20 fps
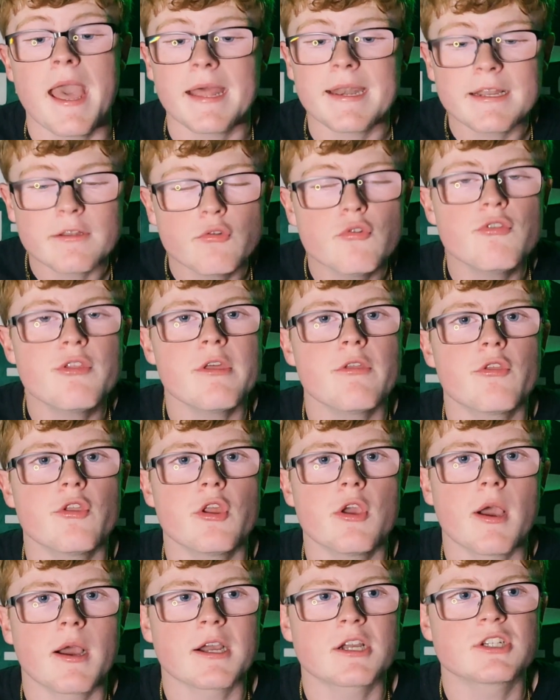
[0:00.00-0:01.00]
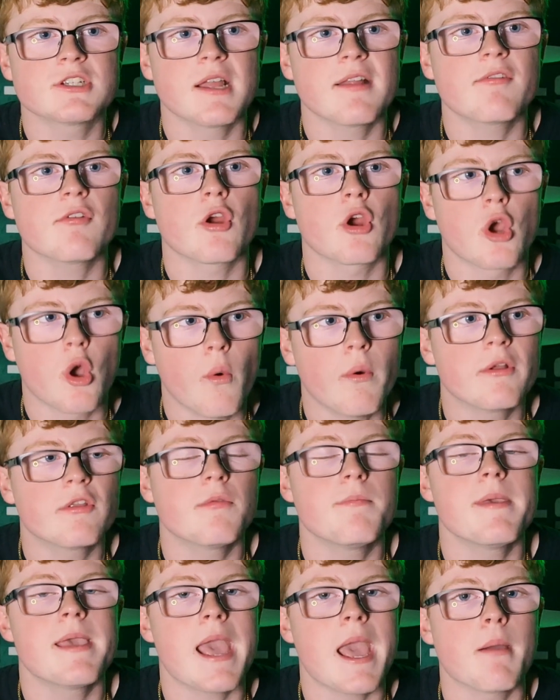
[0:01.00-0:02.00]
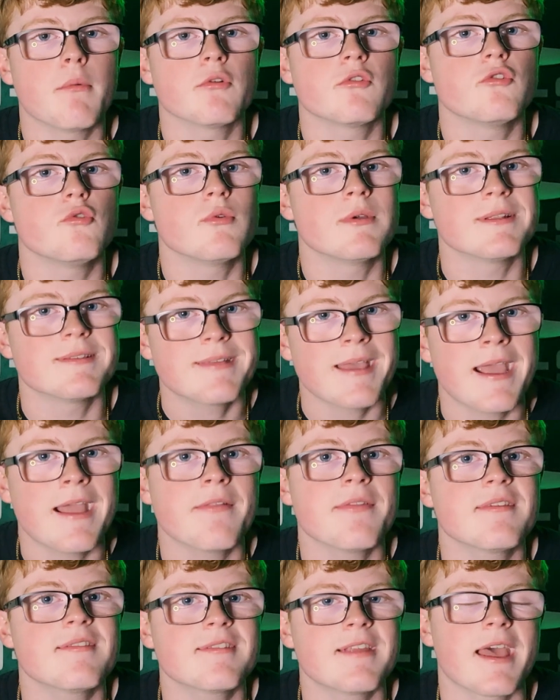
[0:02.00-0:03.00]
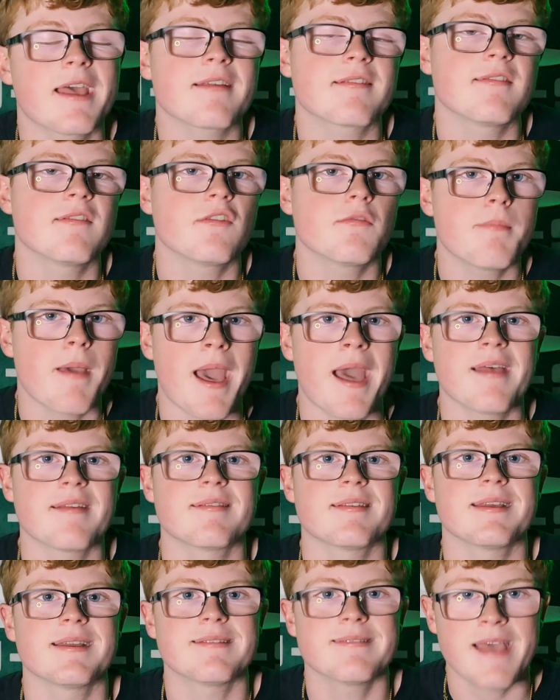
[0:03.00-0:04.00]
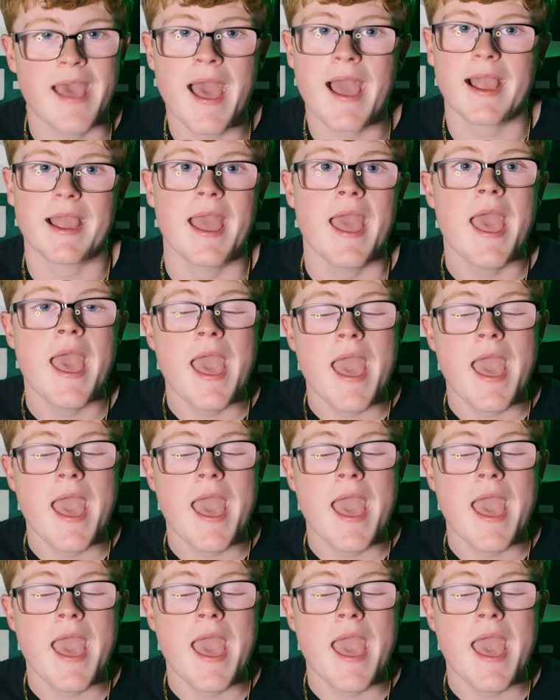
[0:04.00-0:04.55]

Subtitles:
And I do think the New York Jets are going to be able to contain this Texans passing attack.